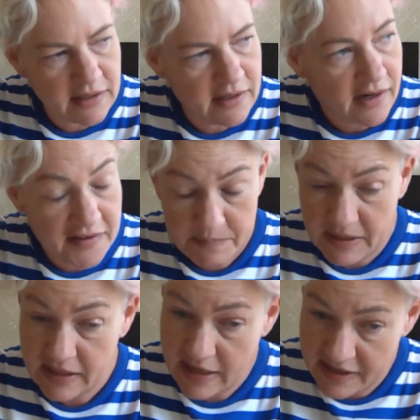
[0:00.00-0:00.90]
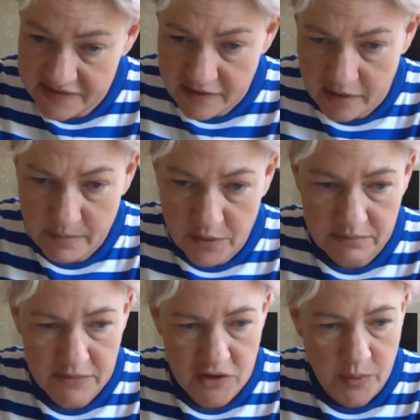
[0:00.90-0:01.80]
I spend less time on
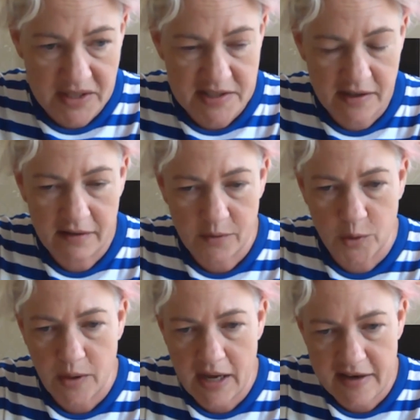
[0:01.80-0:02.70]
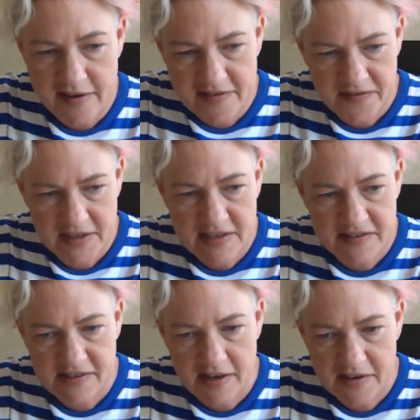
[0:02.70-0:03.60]
Twitter or X these
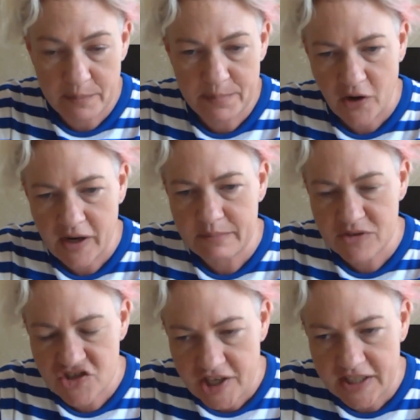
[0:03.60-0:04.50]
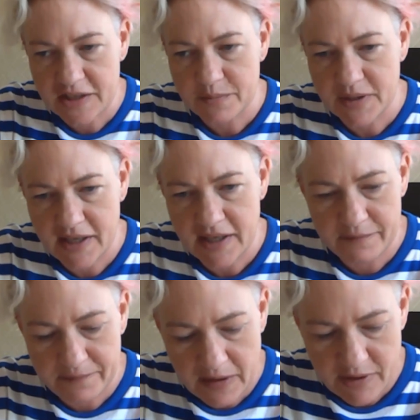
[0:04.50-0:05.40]
days, but I am genuinely
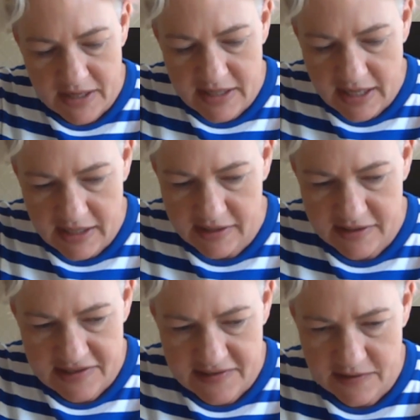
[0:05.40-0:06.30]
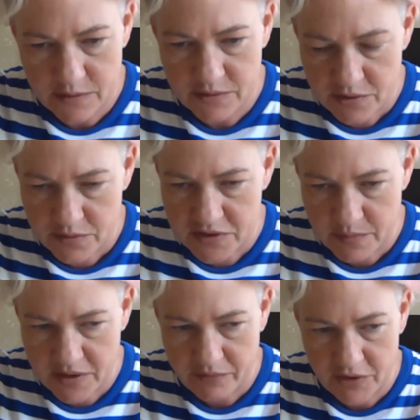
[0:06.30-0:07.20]
very keen to talk to
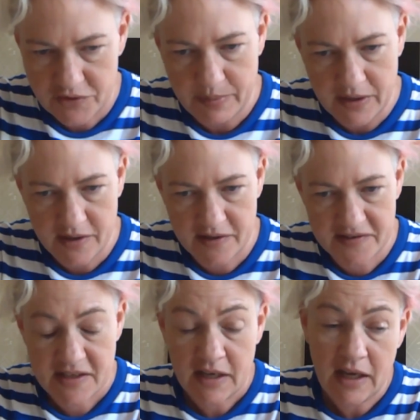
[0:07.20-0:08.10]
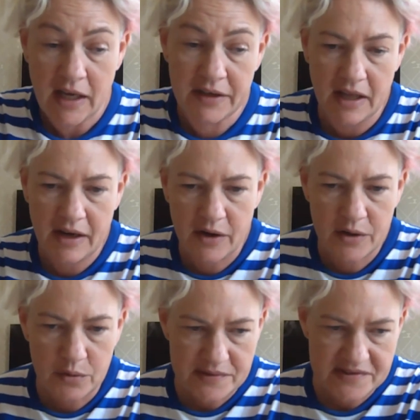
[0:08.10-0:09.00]
other entrepreneurs. And, and I
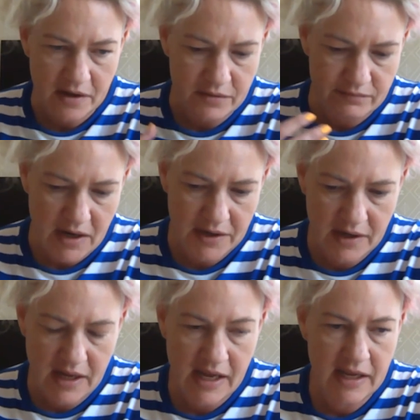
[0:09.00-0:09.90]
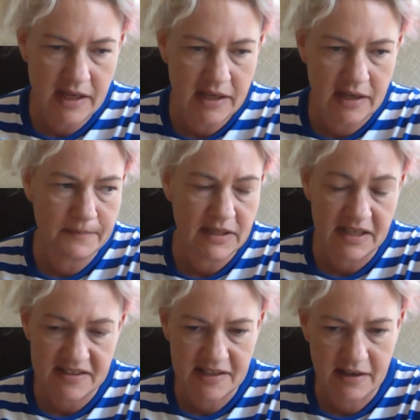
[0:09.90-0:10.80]
also run a
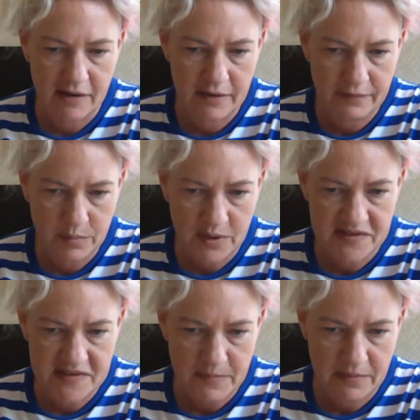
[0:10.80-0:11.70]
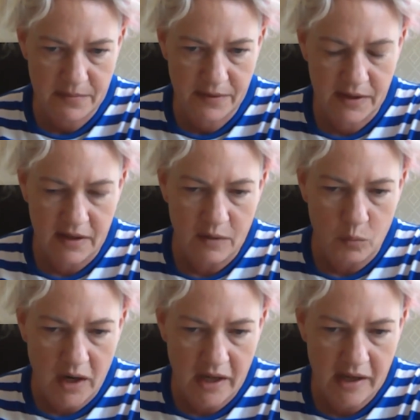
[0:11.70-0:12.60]
LinkedIn Live once a month
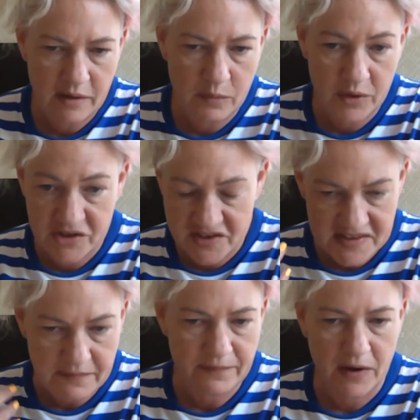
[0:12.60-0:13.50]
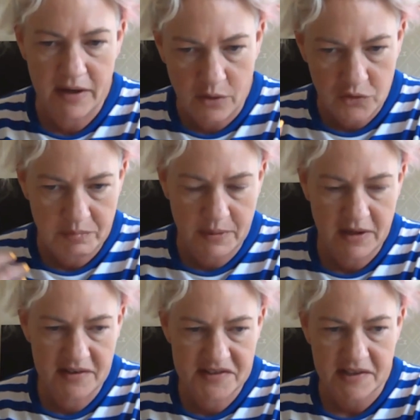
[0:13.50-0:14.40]
where we just invite
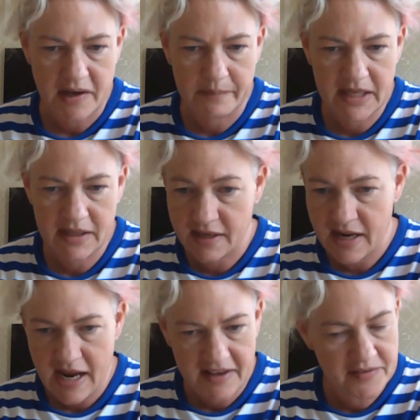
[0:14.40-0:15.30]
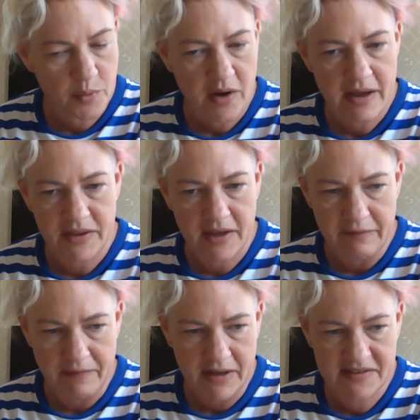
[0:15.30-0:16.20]
entrepreneurs to come in and ask whatever they
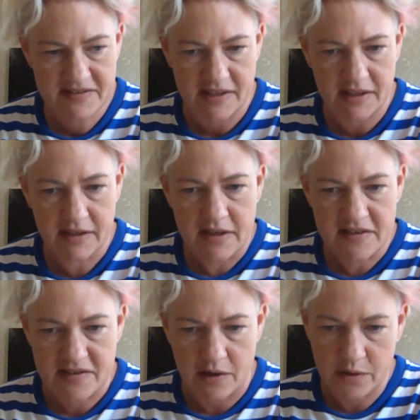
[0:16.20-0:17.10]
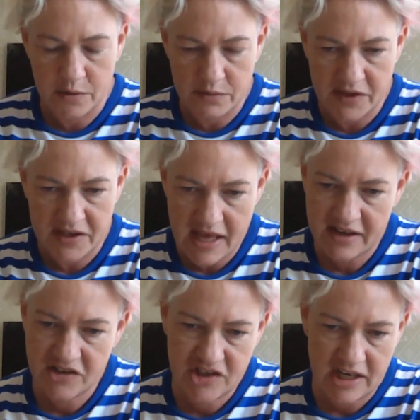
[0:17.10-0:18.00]
fancy. So the
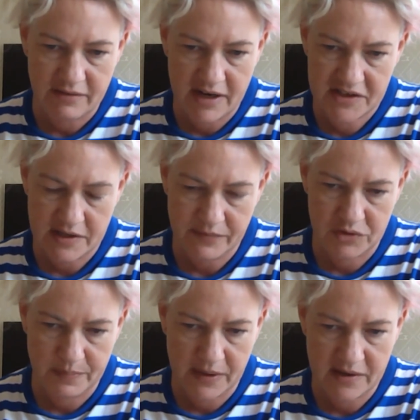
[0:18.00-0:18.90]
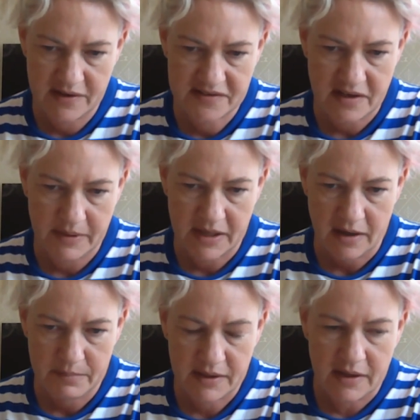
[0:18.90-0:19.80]
next generation of entrepreneurs coming
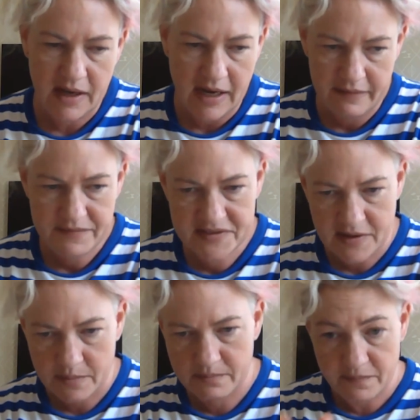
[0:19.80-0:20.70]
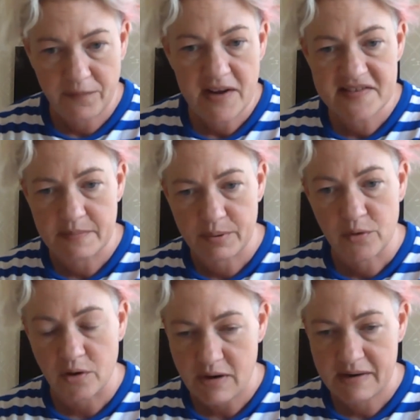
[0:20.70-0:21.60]
up have some free
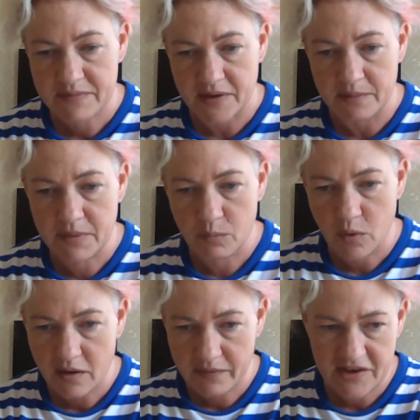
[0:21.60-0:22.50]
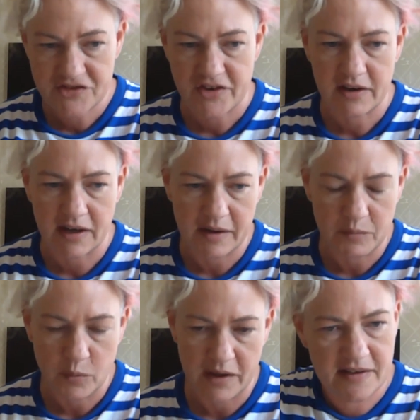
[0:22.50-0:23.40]
support around them while they're struggling
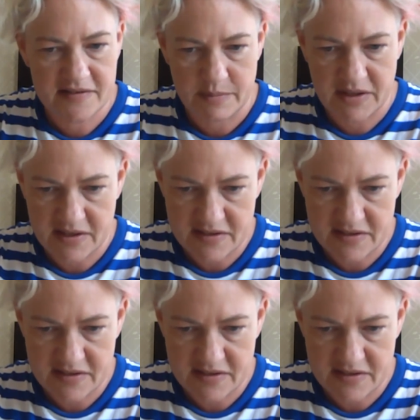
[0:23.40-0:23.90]
with some of these